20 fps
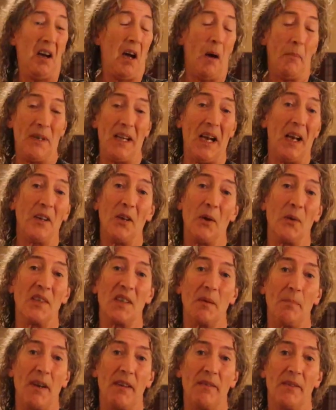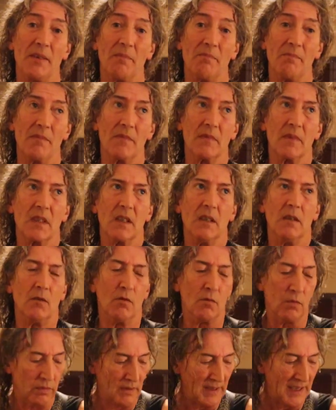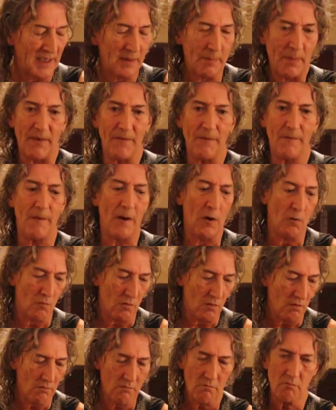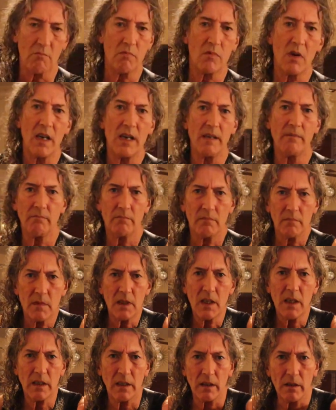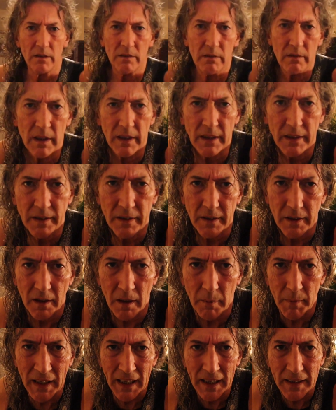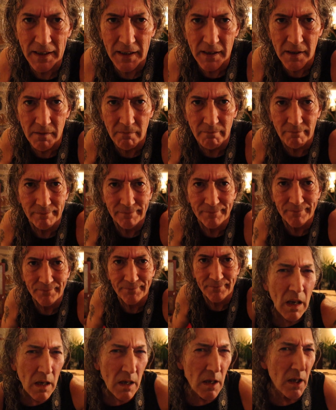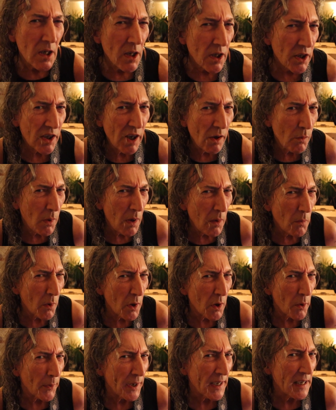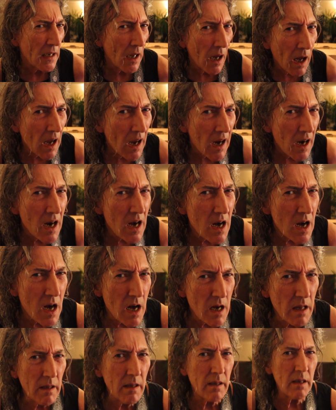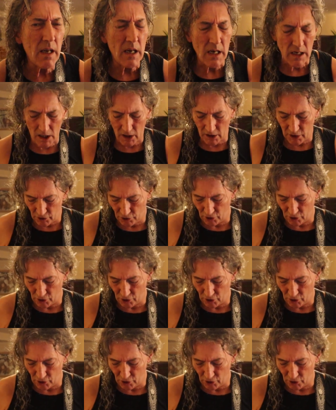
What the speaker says: mean, I know it's a bit of a... Oh, that's my phone. Right, hang on, let me get this. So where were we? I think,